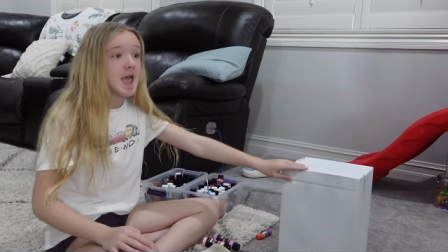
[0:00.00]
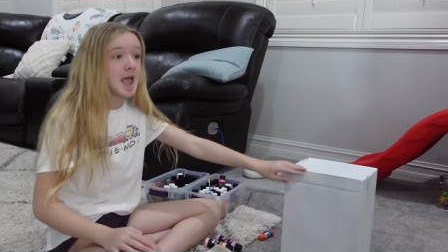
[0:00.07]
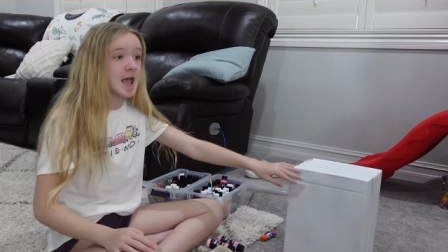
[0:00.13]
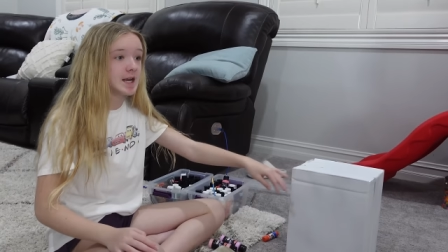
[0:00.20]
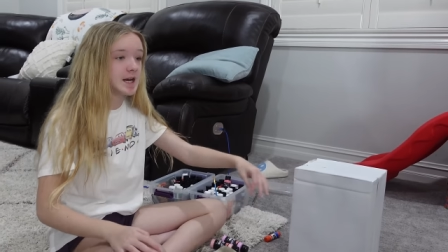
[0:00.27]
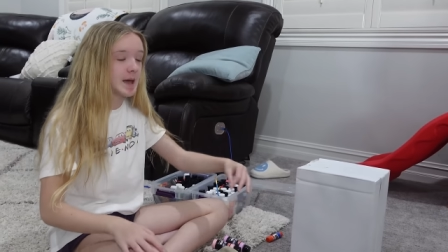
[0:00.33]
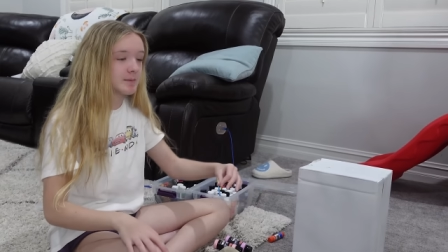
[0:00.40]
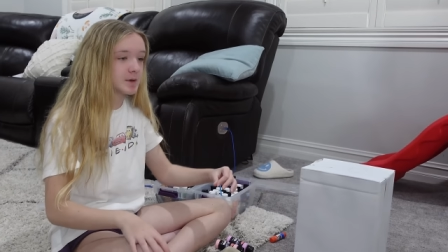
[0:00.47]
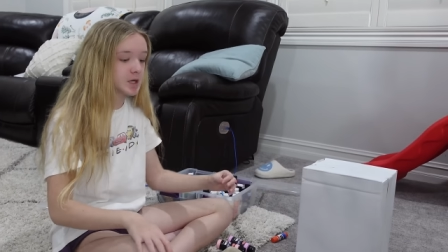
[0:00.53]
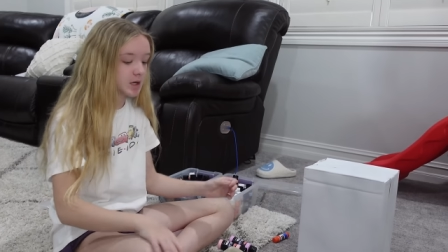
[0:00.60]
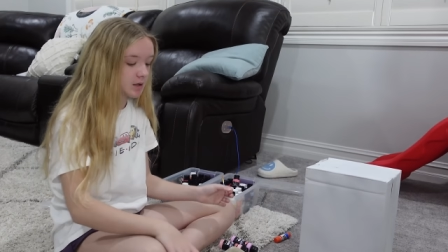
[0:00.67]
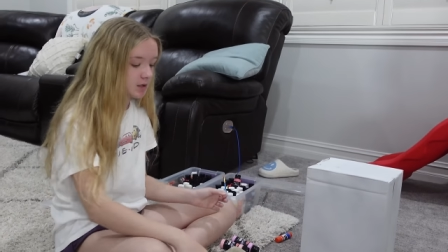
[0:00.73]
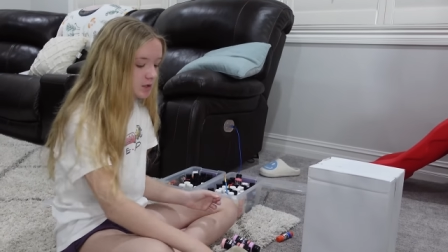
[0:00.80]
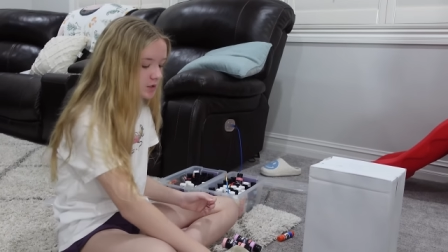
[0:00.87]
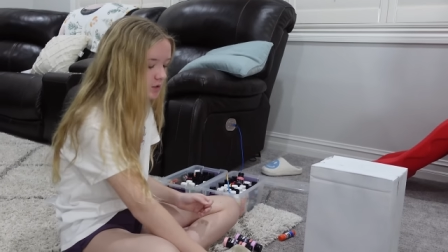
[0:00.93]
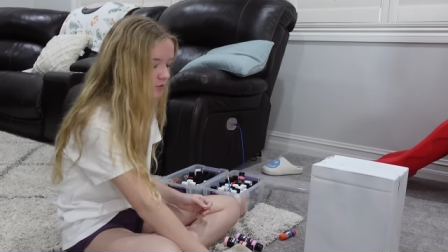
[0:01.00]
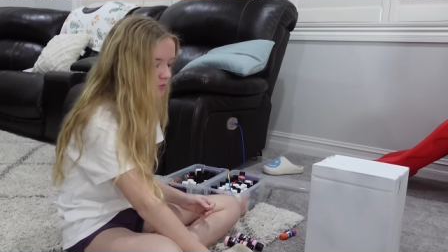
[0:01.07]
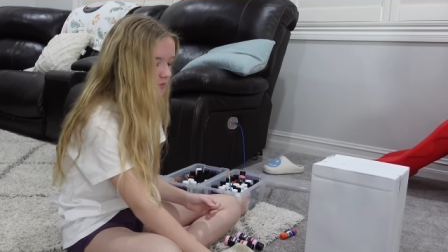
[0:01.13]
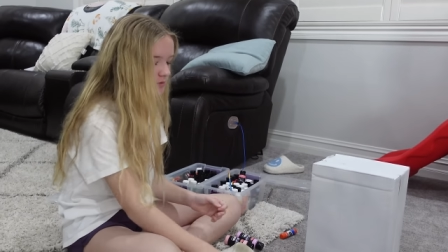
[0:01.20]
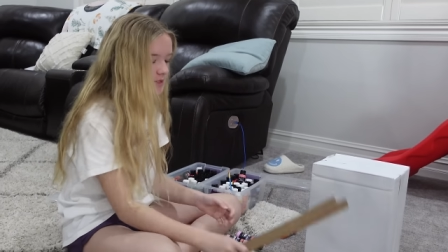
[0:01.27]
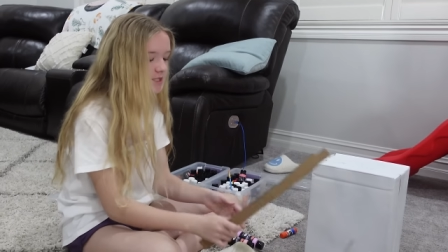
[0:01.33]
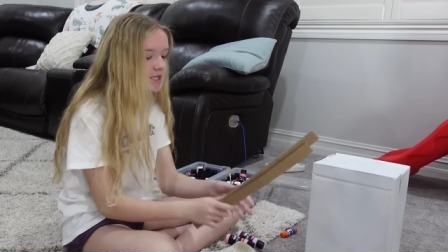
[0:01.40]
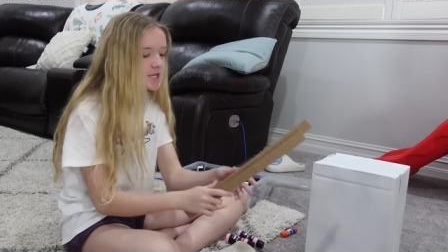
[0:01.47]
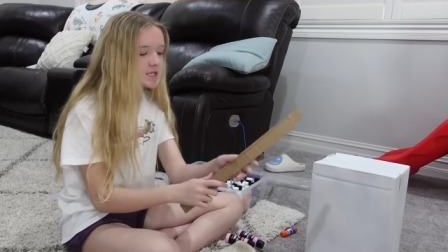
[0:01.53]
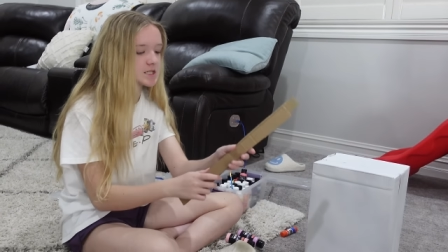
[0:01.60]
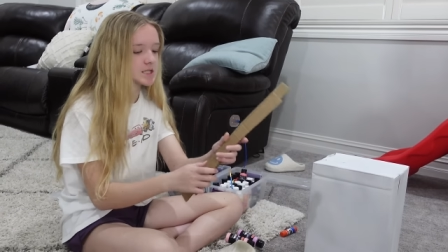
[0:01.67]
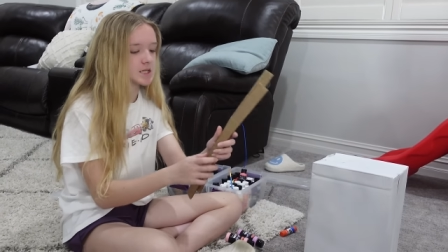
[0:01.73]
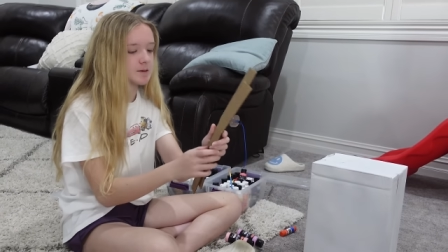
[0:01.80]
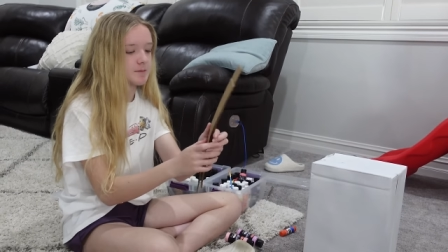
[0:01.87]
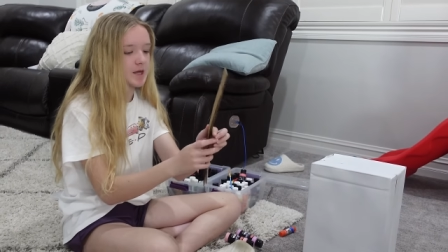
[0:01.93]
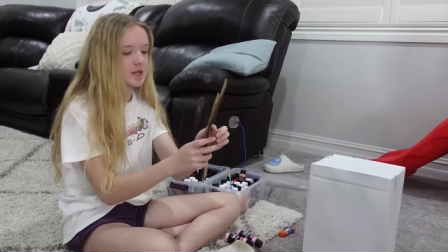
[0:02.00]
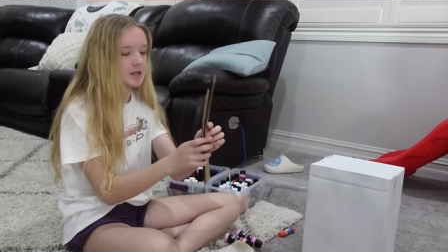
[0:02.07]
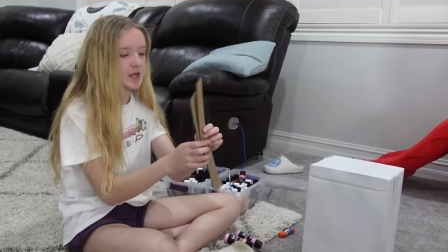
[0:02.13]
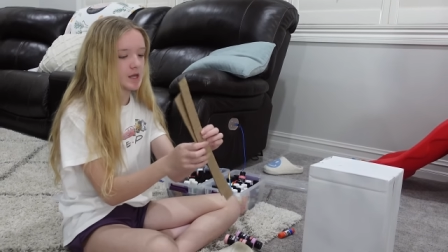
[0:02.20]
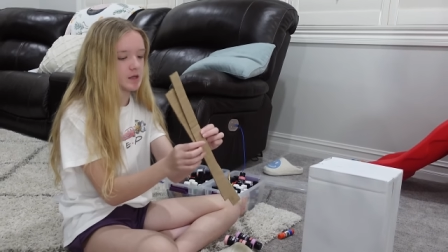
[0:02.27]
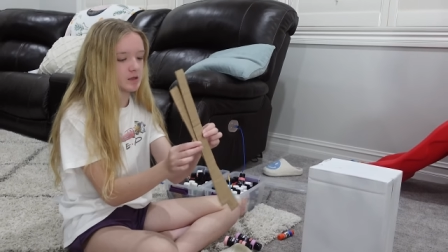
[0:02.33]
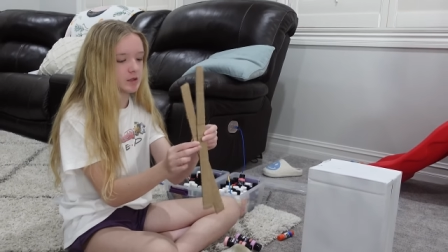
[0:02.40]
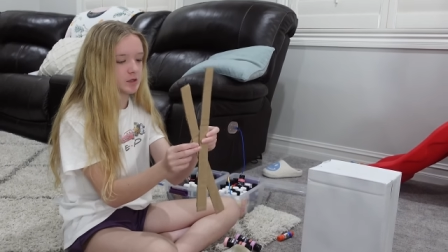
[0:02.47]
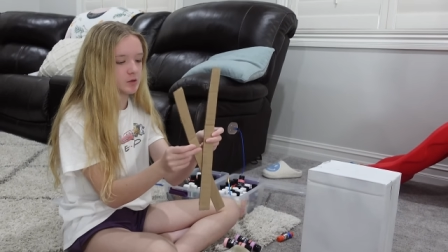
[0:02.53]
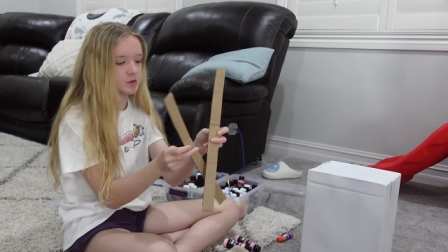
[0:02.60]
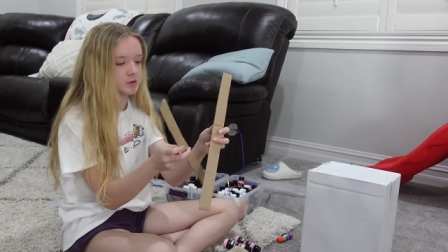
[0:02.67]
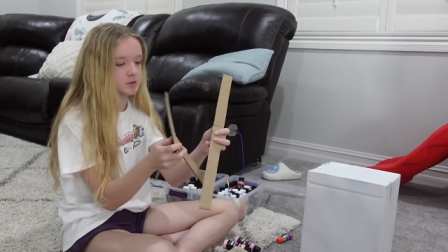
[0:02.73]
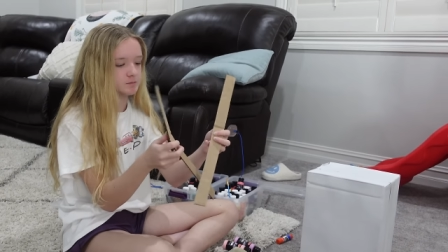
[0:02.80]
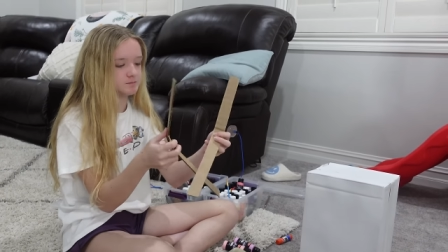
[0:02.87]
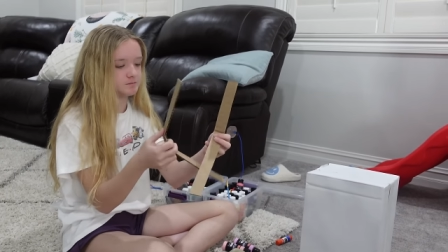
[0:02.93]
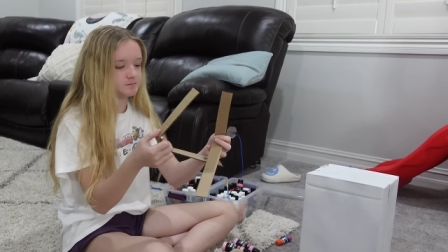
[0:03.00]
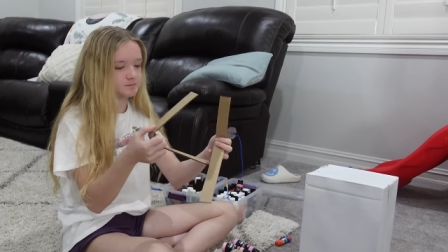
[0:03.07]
And I'm gonna use these to make like a little